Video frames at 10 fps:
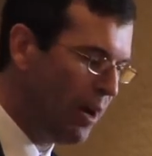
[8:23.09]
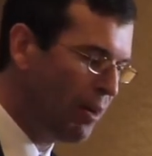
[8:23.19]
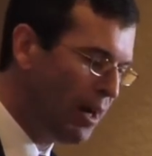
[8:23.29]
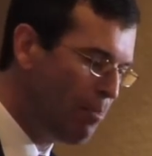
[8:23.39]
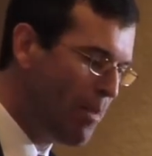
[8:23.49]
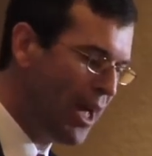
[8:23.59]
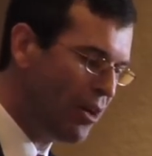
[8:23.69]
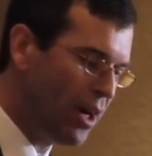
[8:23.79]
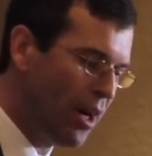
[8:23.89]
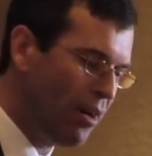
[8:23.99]
a
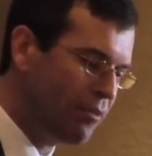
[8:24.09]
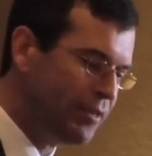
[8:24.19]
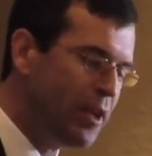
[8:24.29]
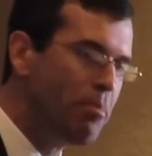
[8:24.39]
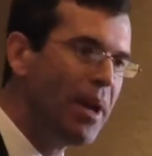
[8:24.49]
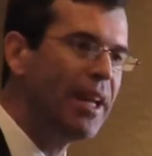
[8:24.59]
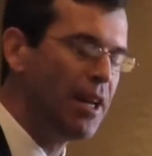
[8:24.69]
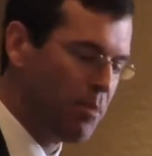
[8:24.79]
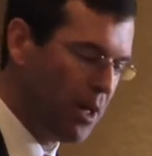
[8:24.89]
matter of debate